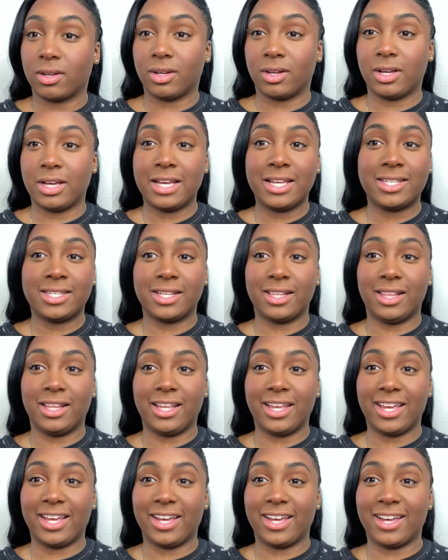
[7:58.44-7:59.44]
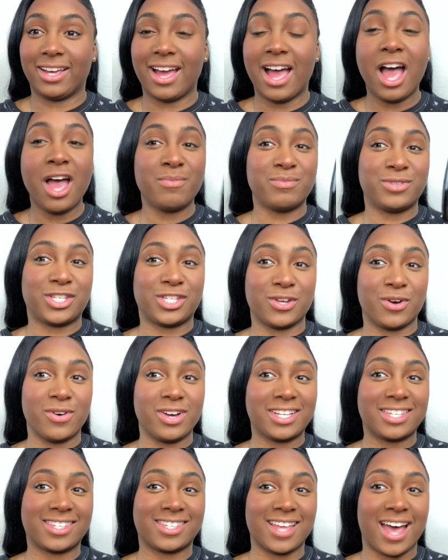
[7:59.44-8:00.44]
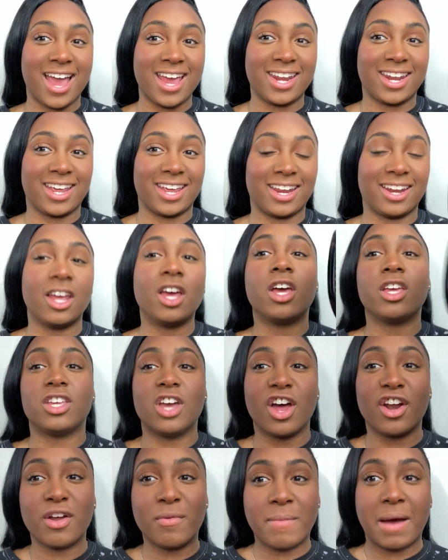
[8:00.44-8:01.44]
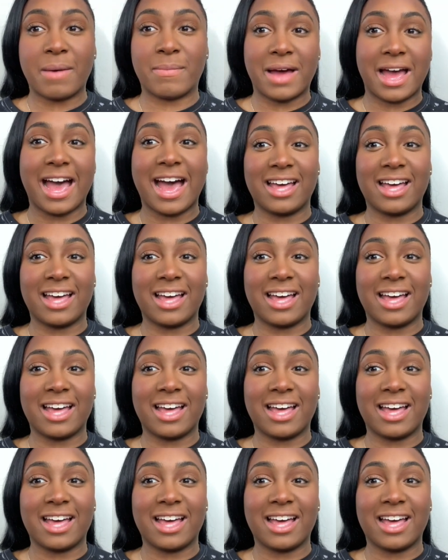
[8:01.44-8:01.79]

It's lit. I'm so excited. Y'all don't mind my